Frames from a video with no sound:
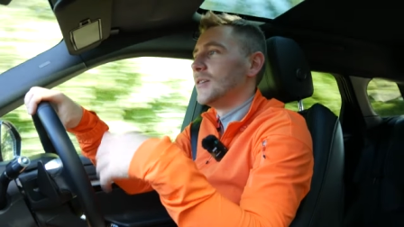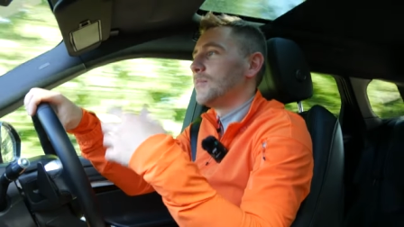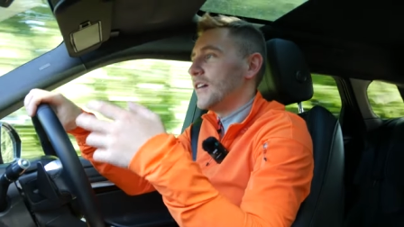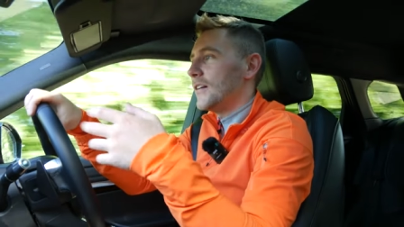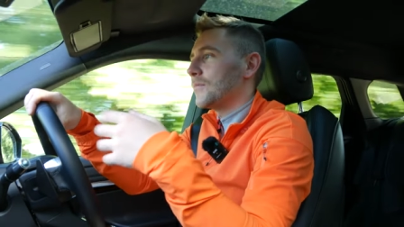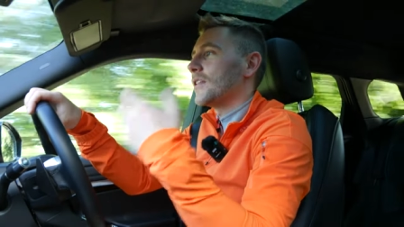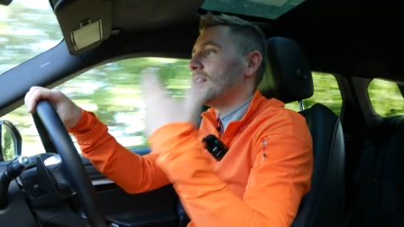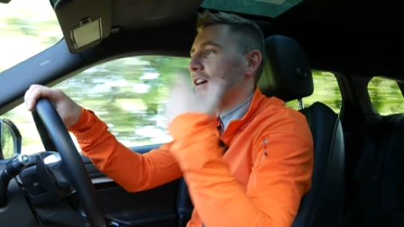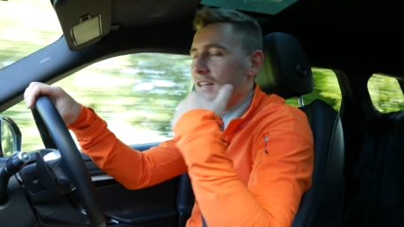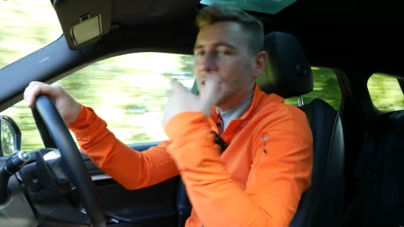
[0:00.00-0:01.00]
But
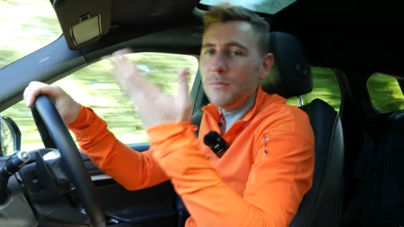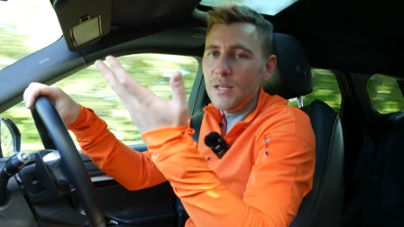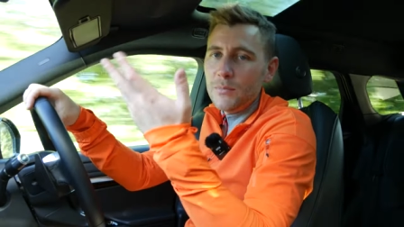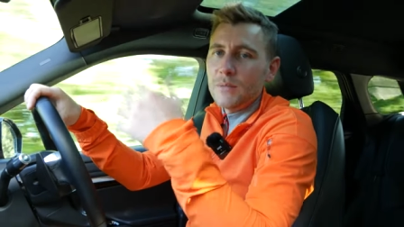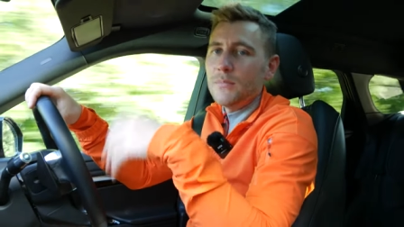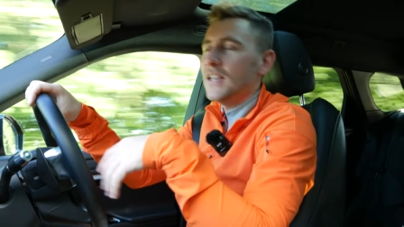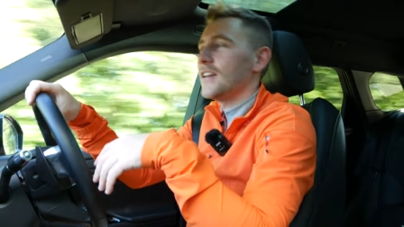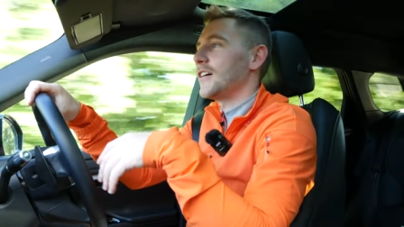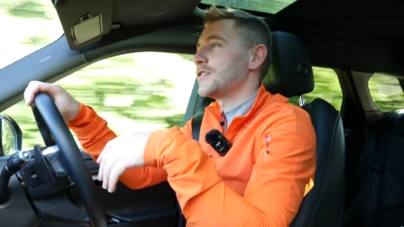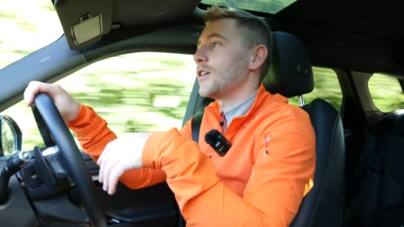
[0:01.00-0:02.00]
luckily, me being me,
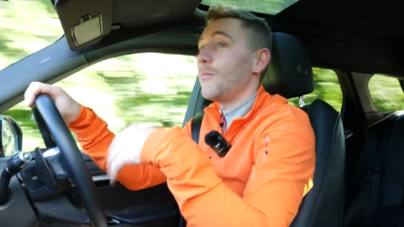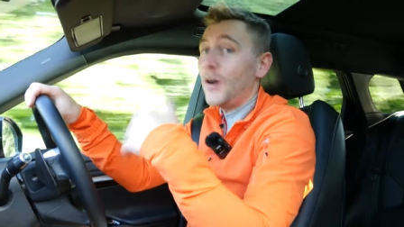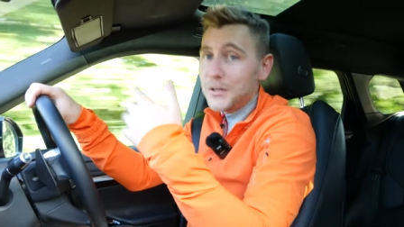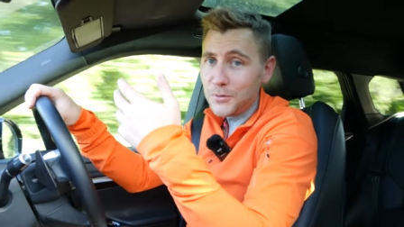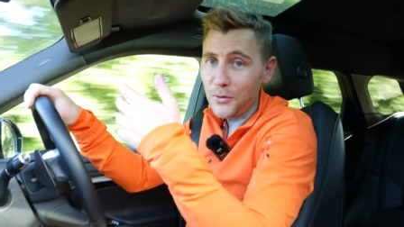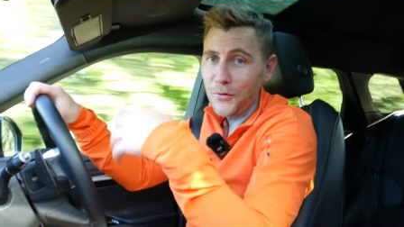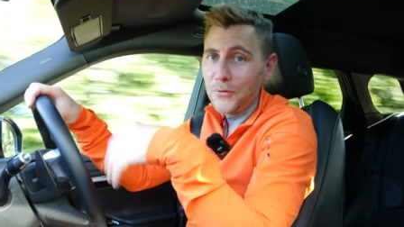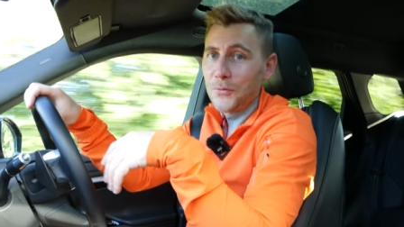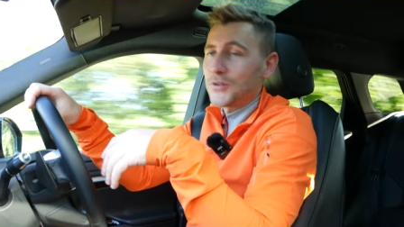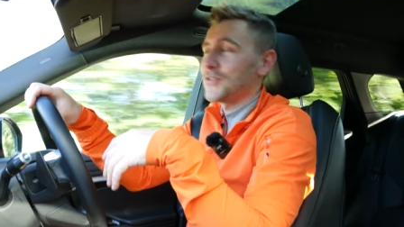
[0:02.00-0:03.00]
I took my
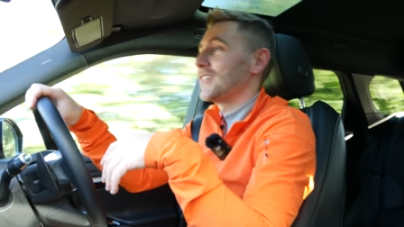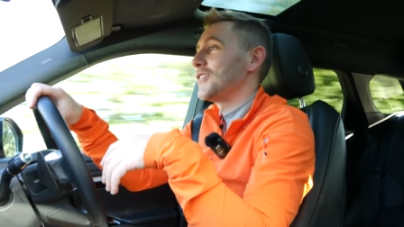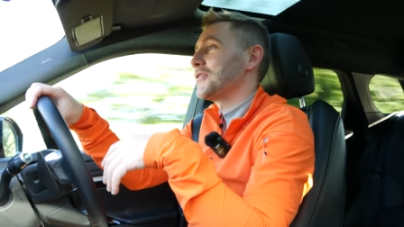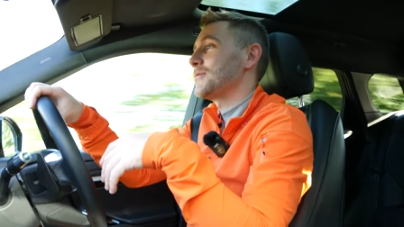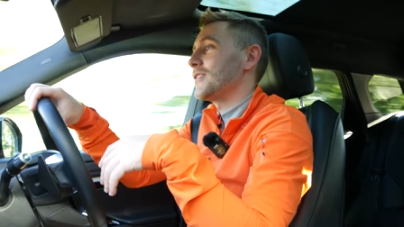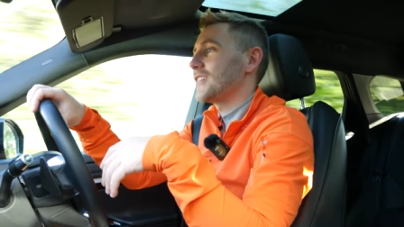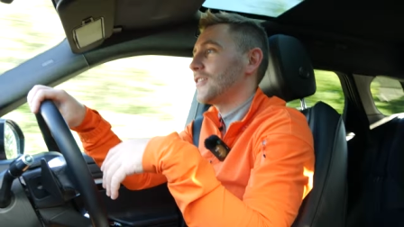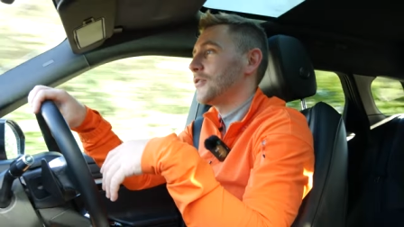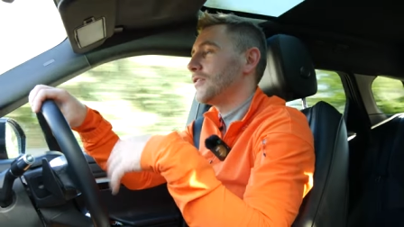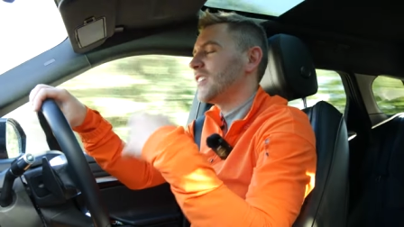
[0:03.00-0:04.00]
12-volt washer along as well, because I
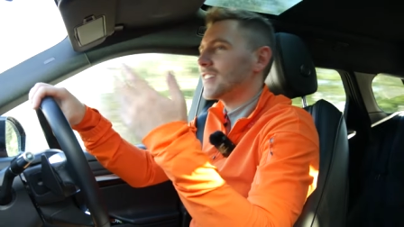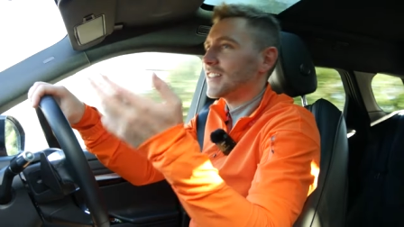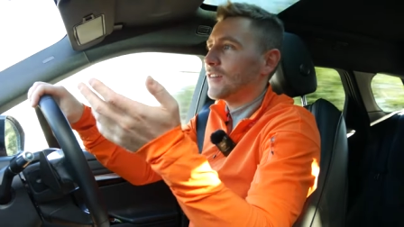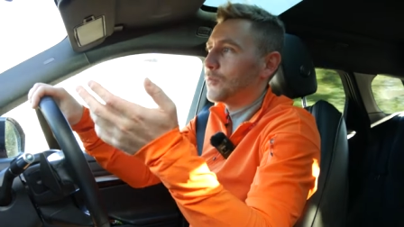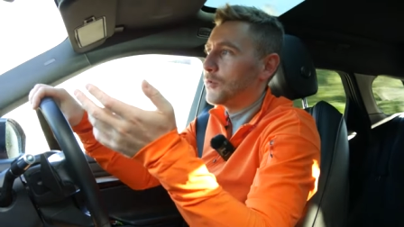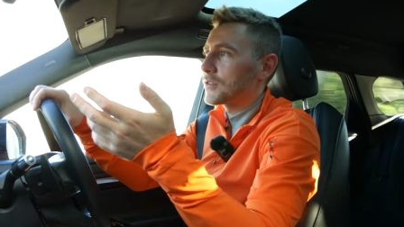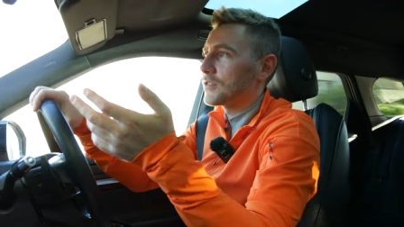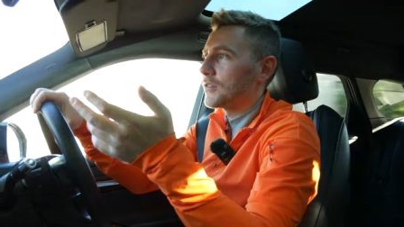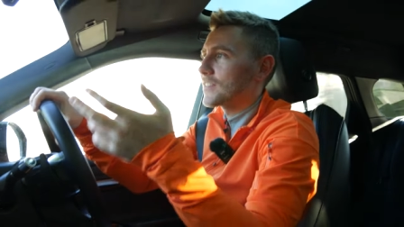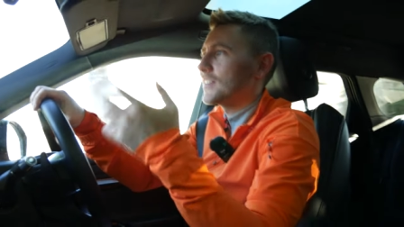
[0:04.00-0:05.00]
thought if he doesn't have a water
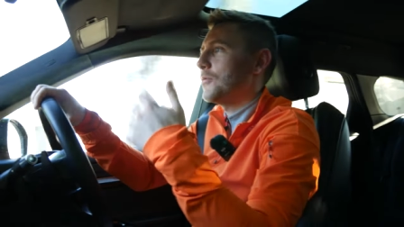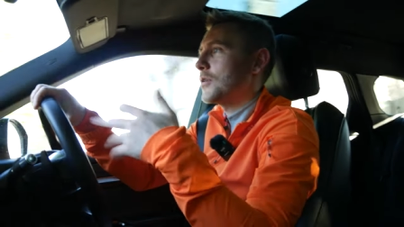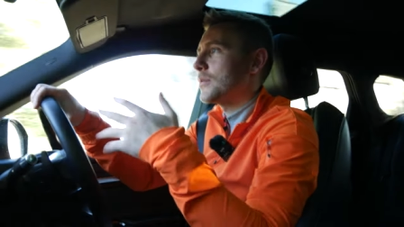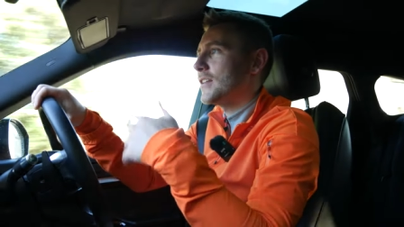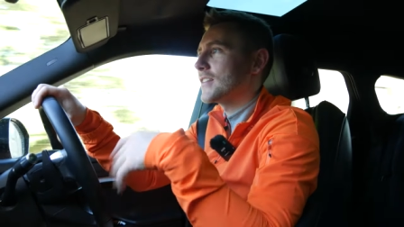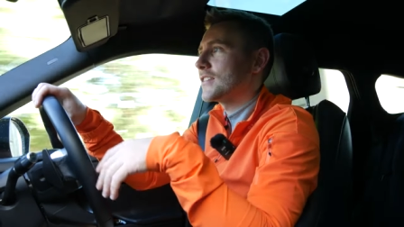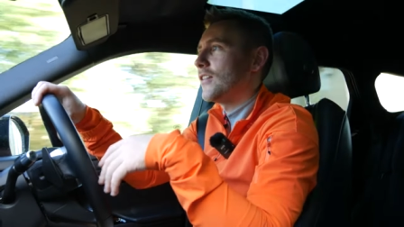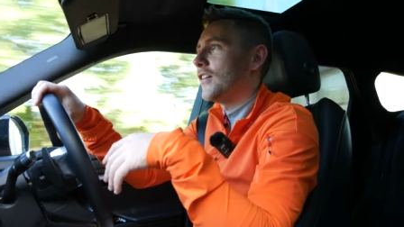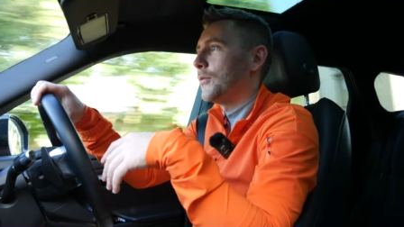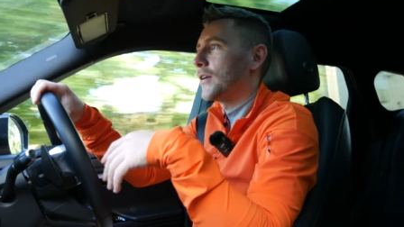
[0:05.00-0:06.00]
source, then I want to be in a
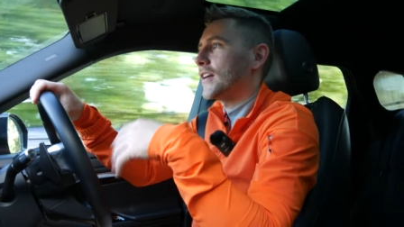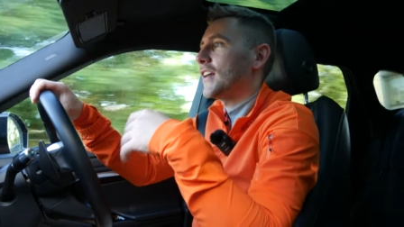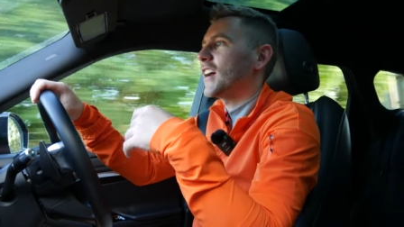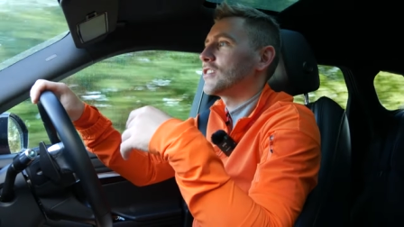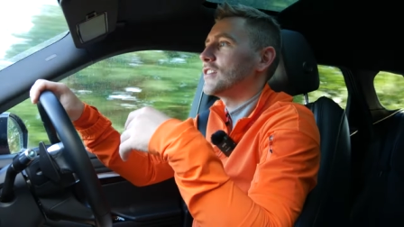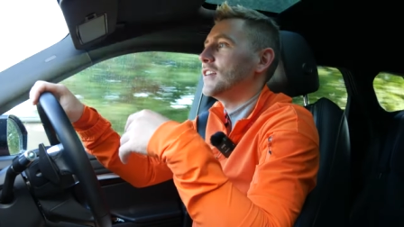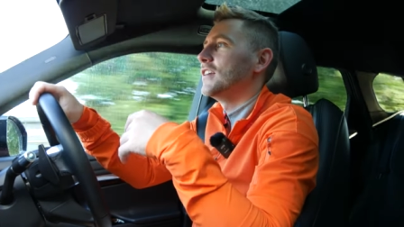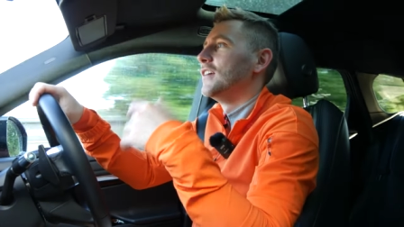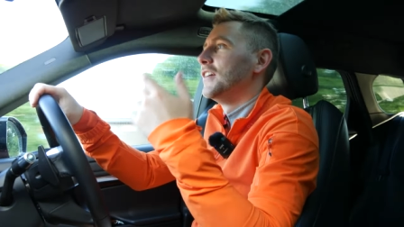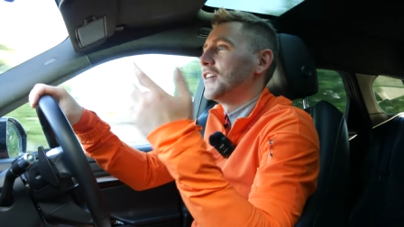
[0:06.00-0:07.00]
scenario where I can actually,
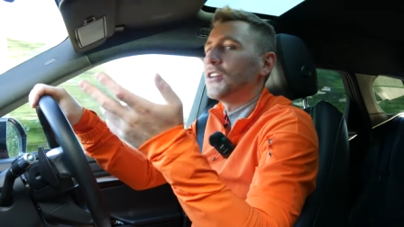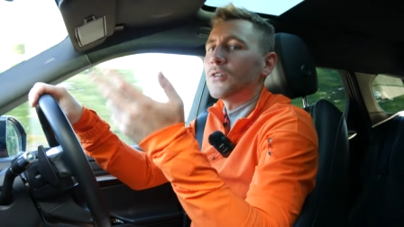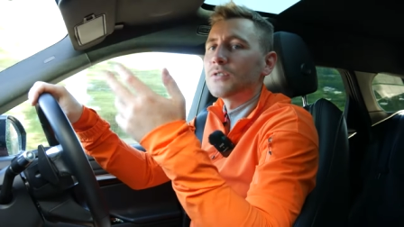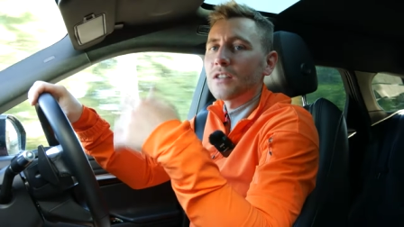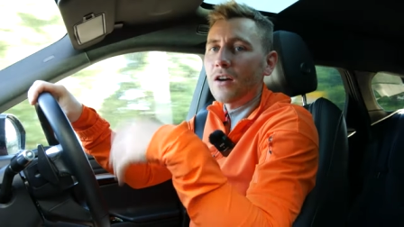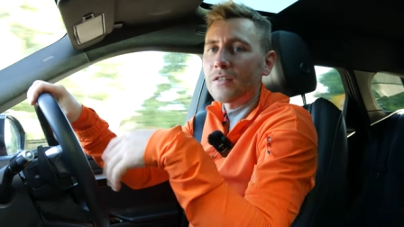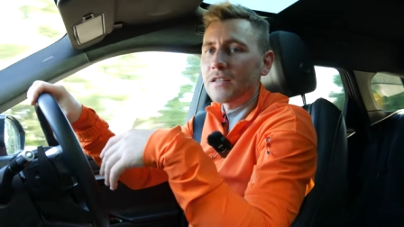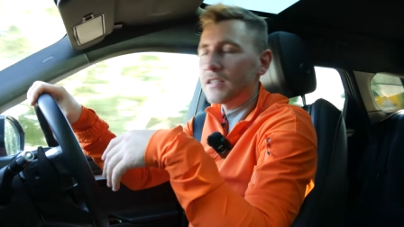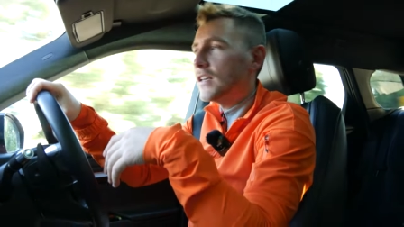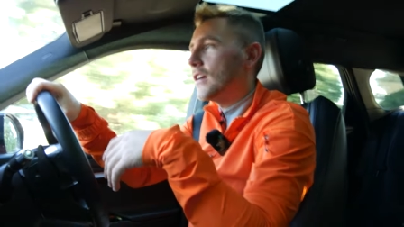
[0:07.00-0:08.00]
you know, start the
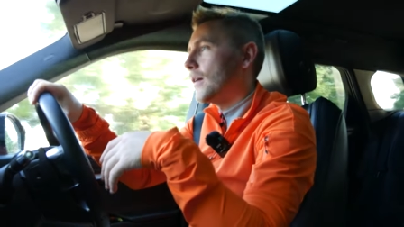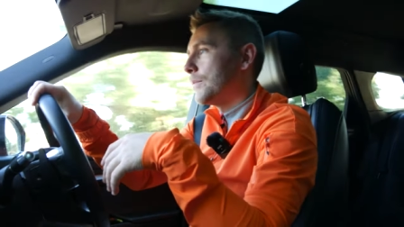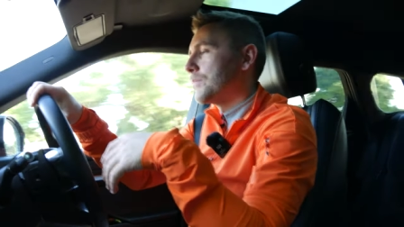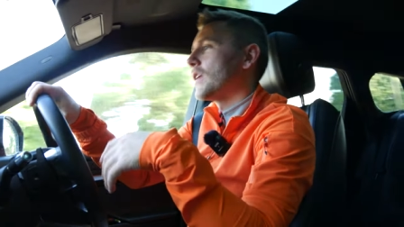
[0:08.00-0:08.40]
ski up.